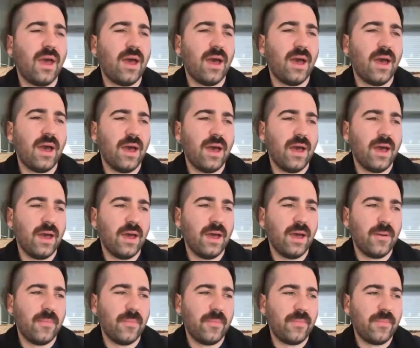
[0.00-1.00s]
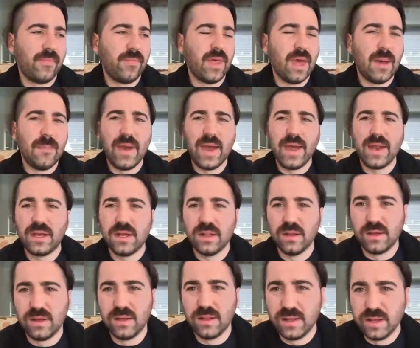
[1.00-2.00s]
a medical
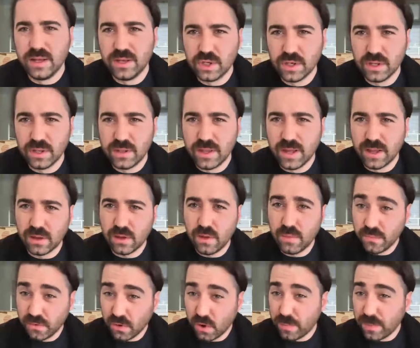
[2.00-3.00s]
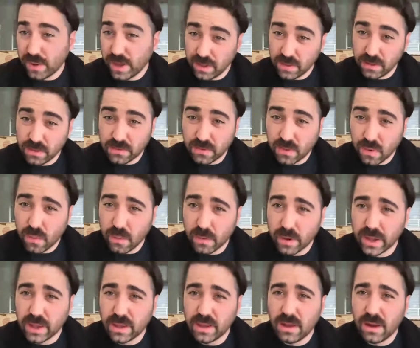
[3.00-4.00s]
condition that comes up in the
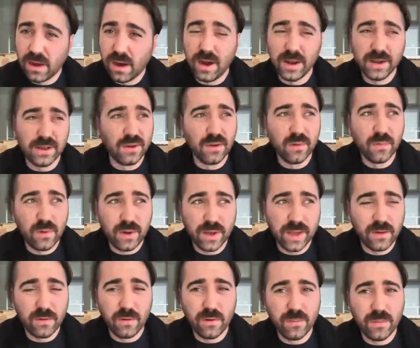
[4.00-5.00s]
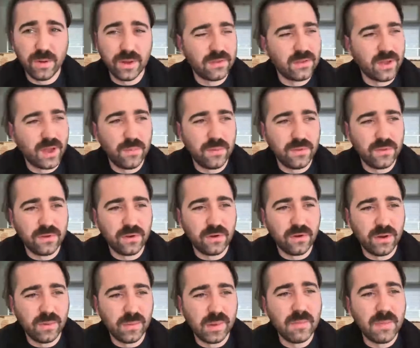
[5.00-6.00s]
story. I don't know why all my examples are going
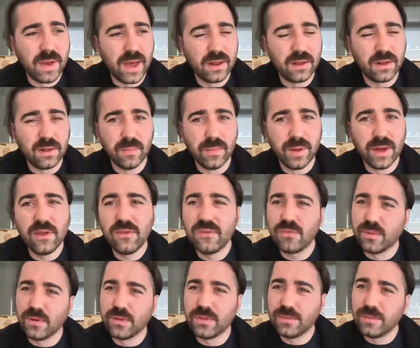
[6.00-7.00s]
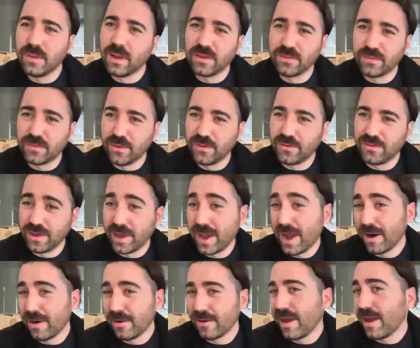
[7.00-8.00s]
to be medical based, but I suppose they
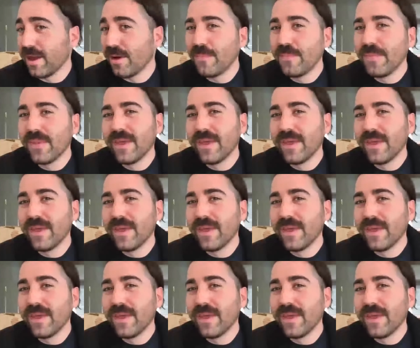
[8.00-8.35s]
are now.